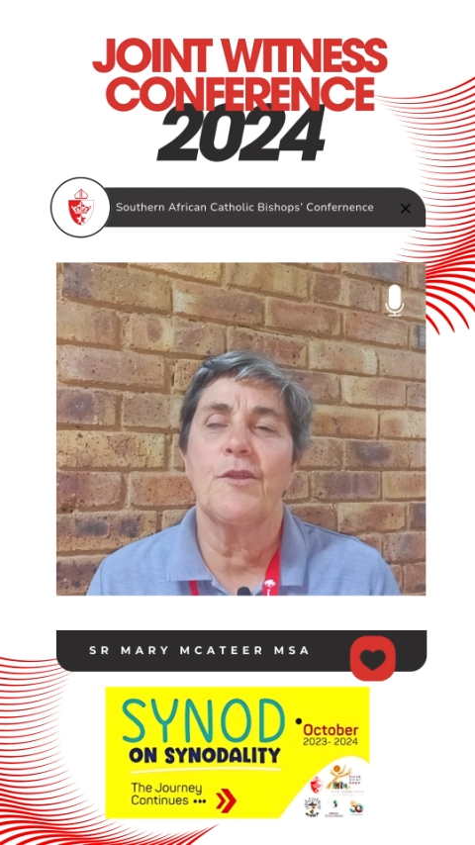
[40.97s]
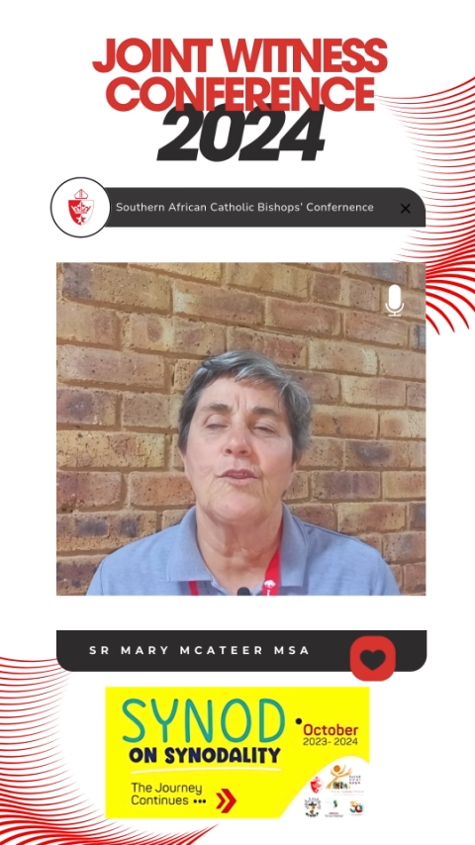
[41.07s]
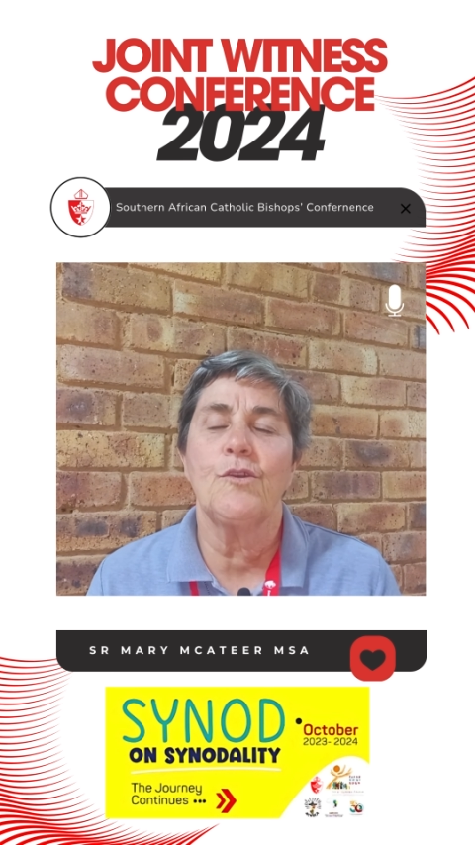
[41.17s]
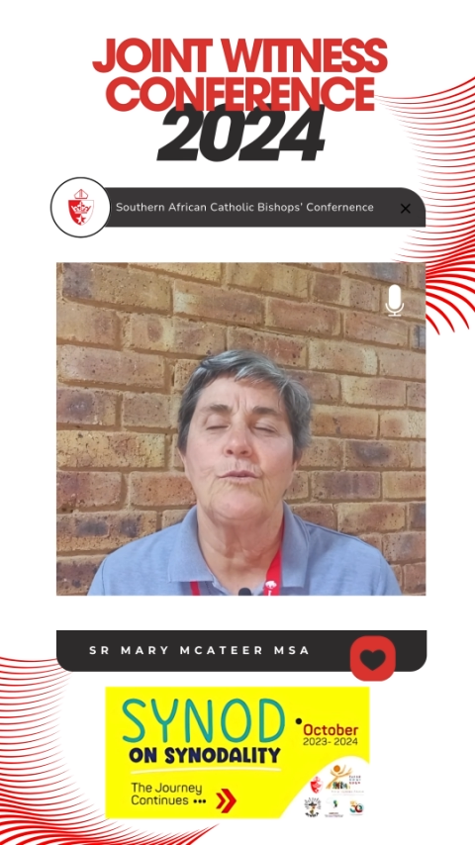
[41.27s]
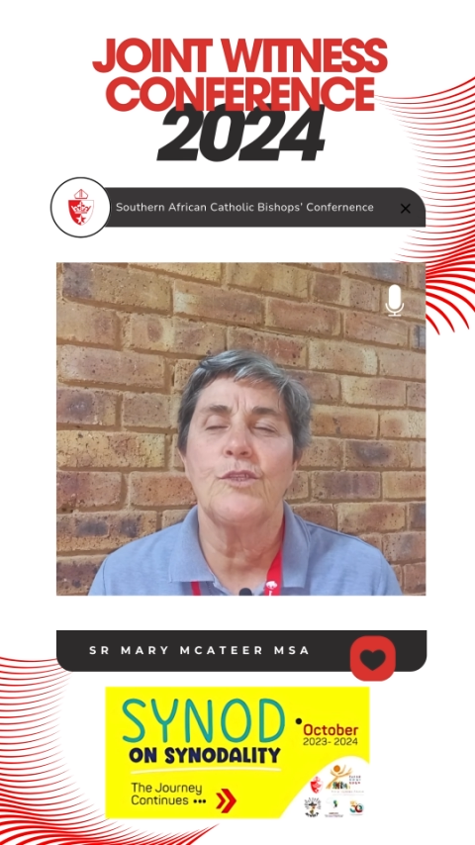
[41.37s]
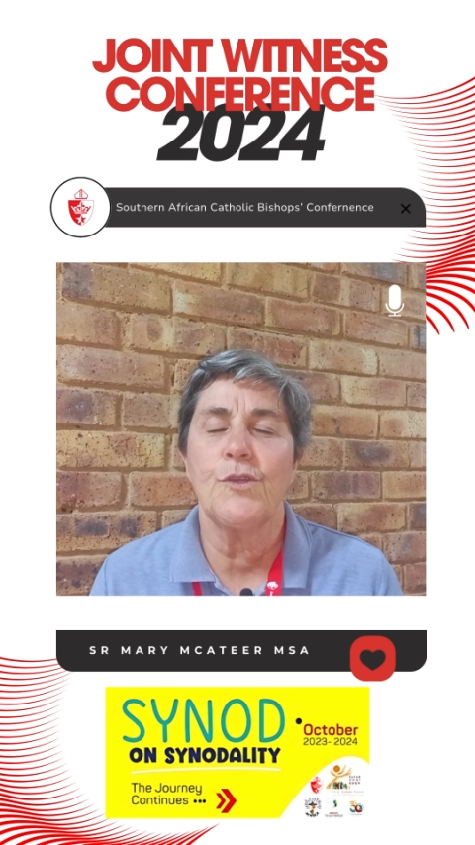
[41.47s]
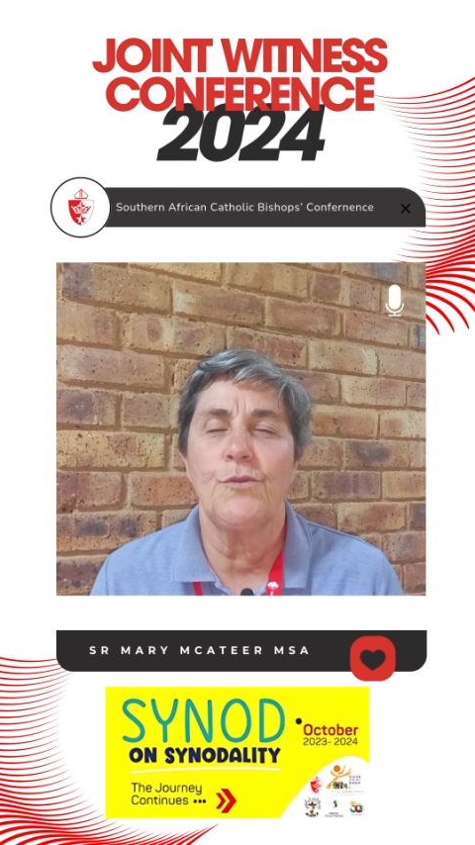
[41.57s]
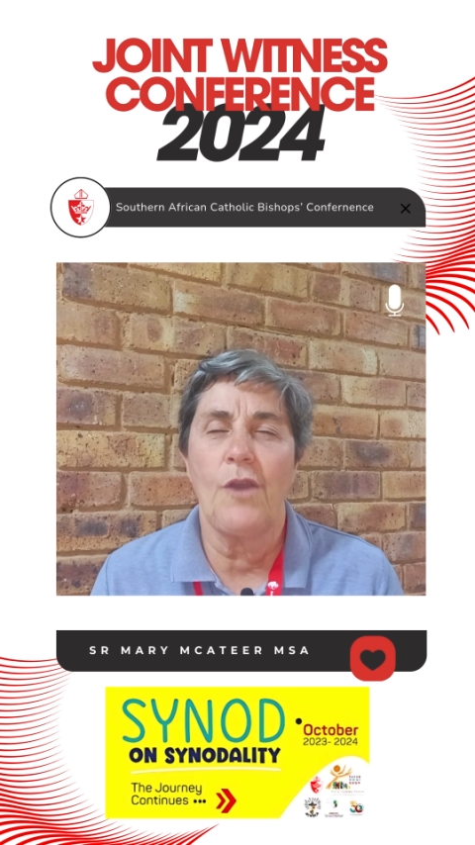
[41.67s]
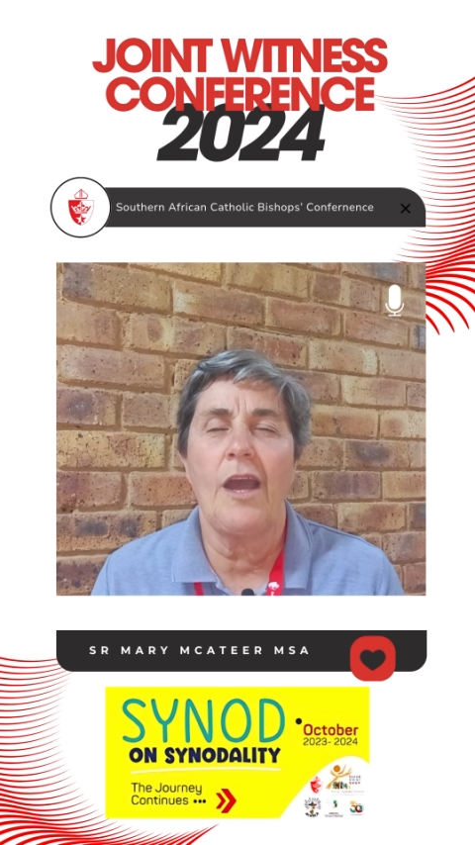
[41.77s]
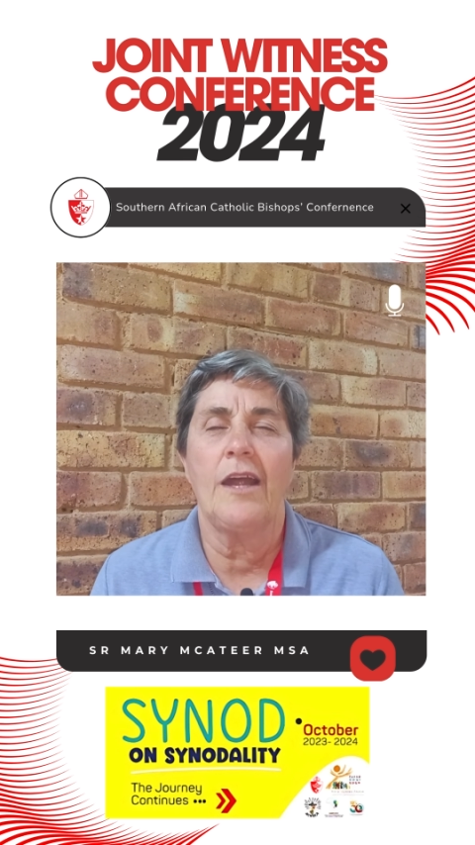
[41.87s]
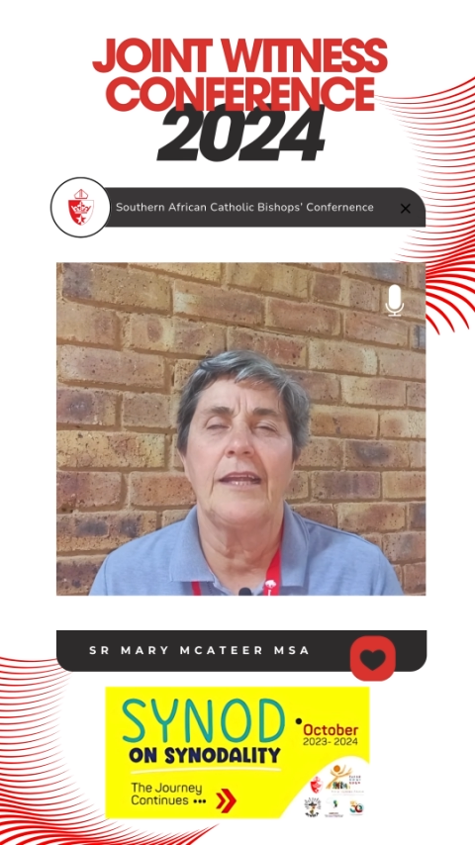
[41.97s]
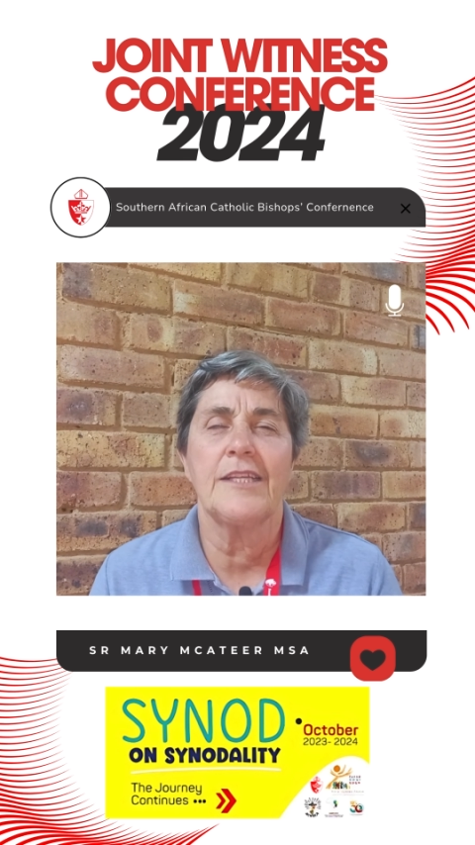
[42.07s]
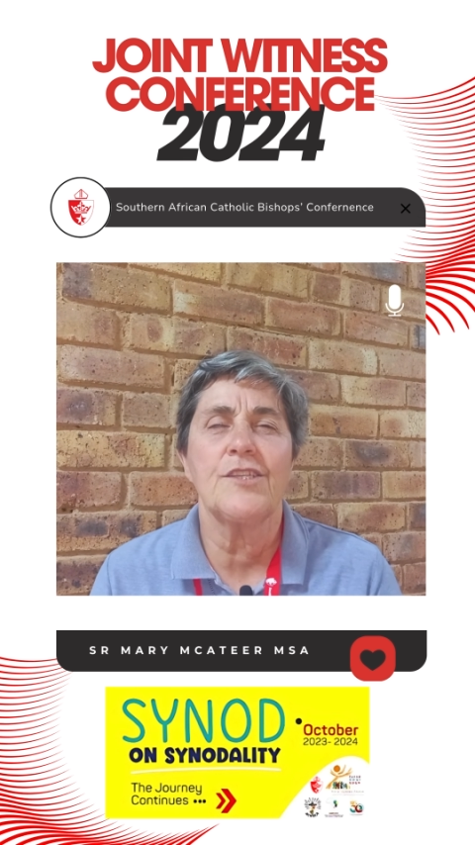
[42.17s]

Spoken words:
but those who are, it's a